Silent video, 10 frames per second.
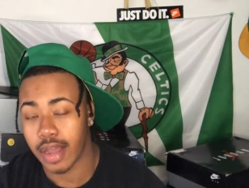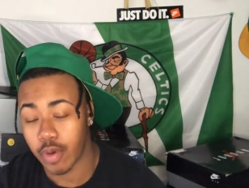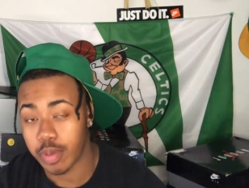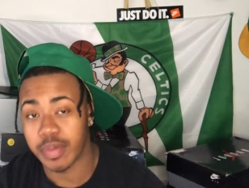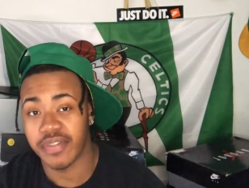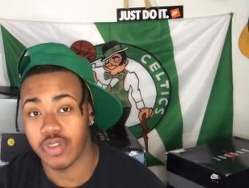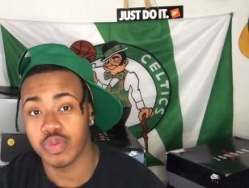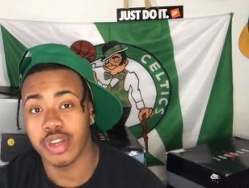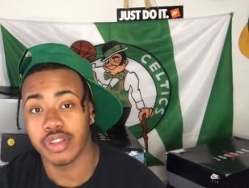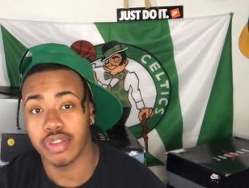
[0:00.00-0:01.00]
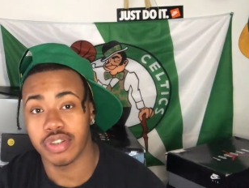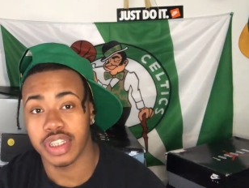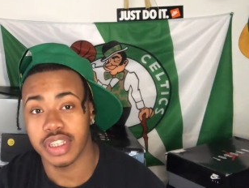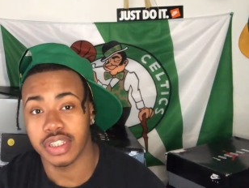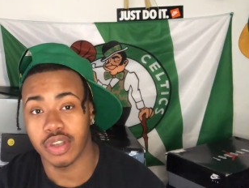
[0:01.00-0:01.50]
that would have been my first pair of
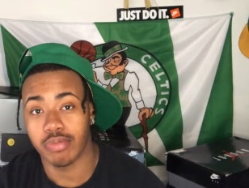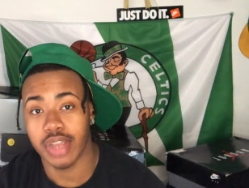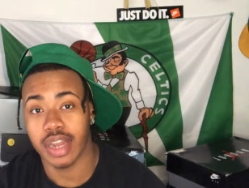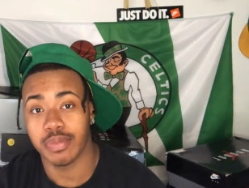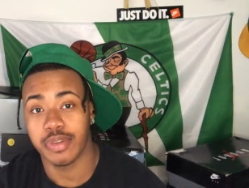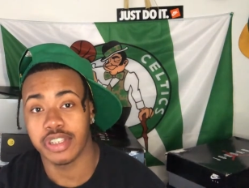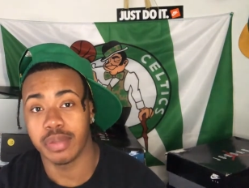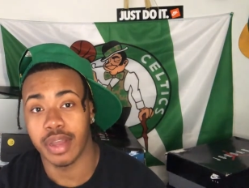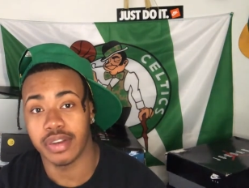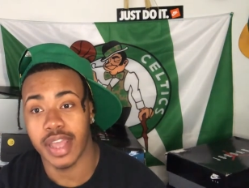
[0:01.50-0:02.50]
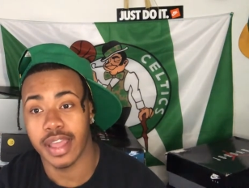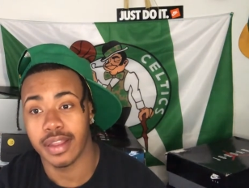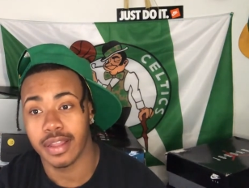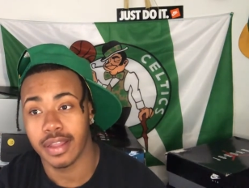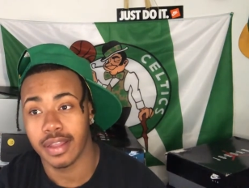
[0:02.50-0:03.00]
13, so I'm kind of pissed about that.